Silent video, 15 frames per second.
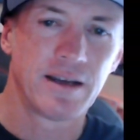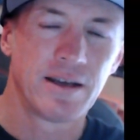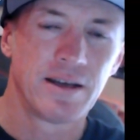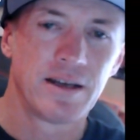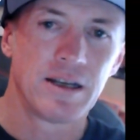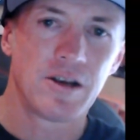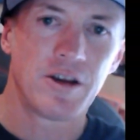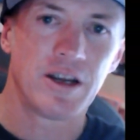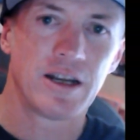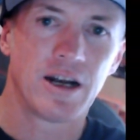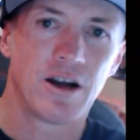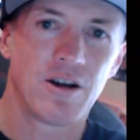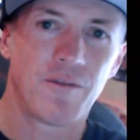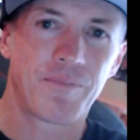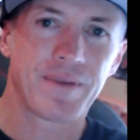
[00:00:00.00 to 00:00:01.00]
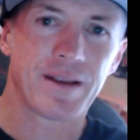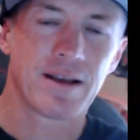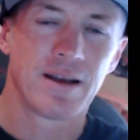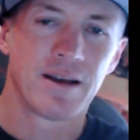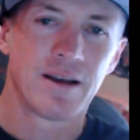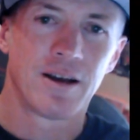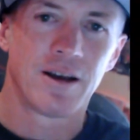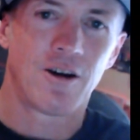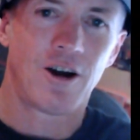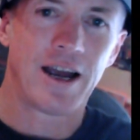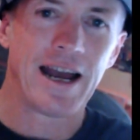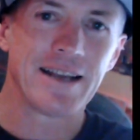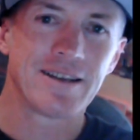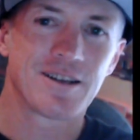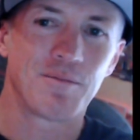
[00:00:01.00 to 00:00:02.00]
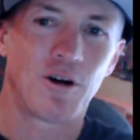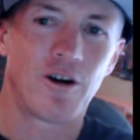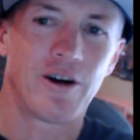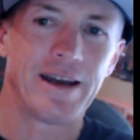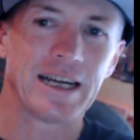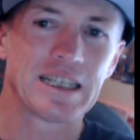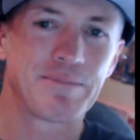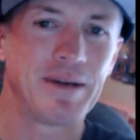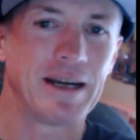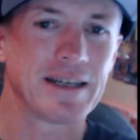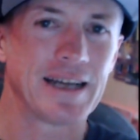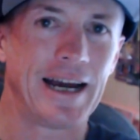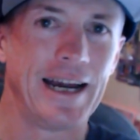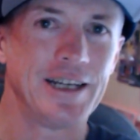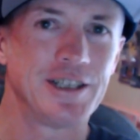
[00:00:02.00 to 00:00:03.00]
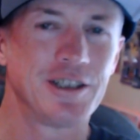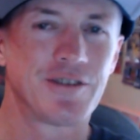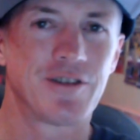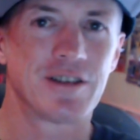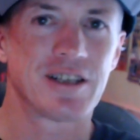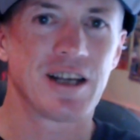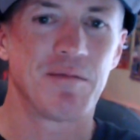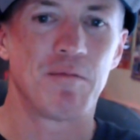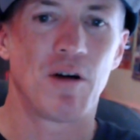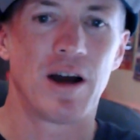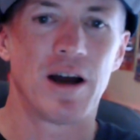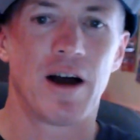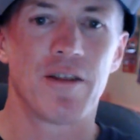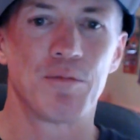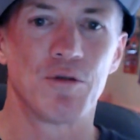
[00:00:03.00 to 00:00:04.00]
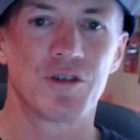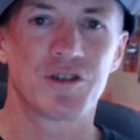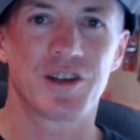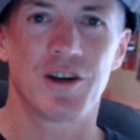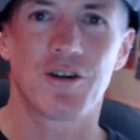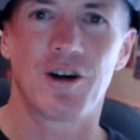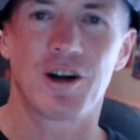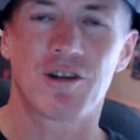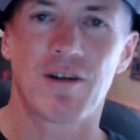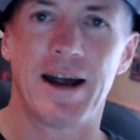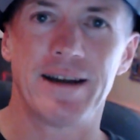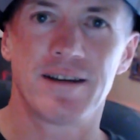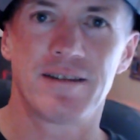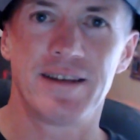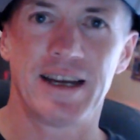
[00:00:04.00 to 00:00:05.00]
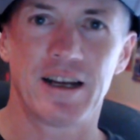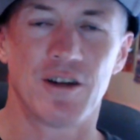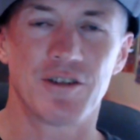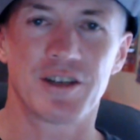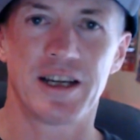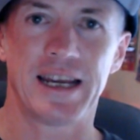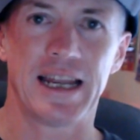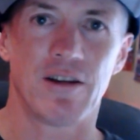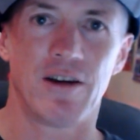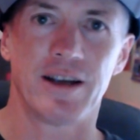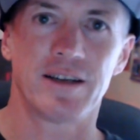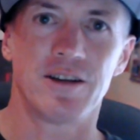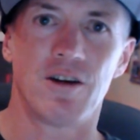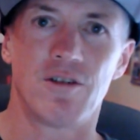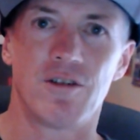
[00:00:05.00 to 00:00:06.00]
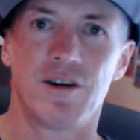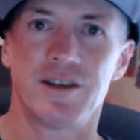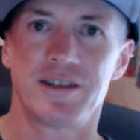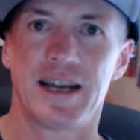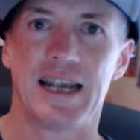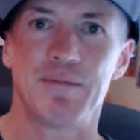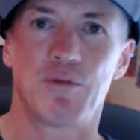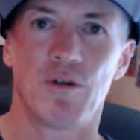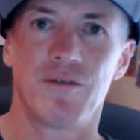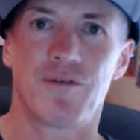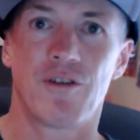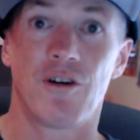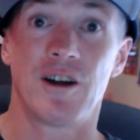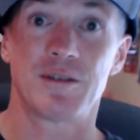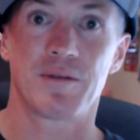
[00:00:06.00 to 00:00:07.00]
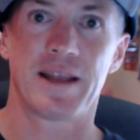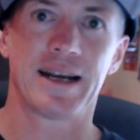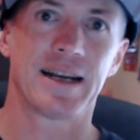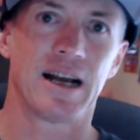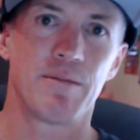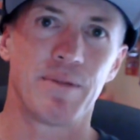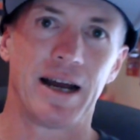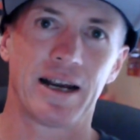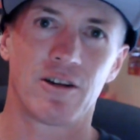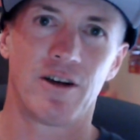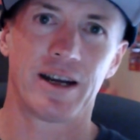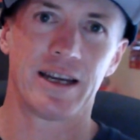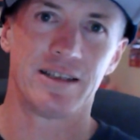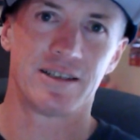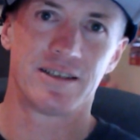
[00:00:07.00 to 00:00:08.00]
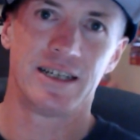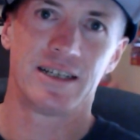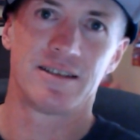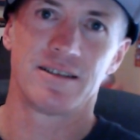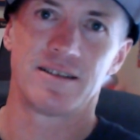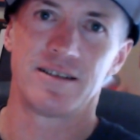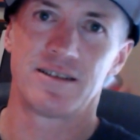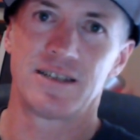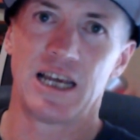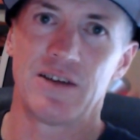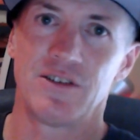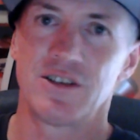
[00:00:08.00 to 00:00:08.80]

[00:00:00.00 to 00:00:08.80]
I had some high expectations for some of my other books that I got graded, thinking I was going to get like 9s, 8.5s, but they come back like in 6s and 7s.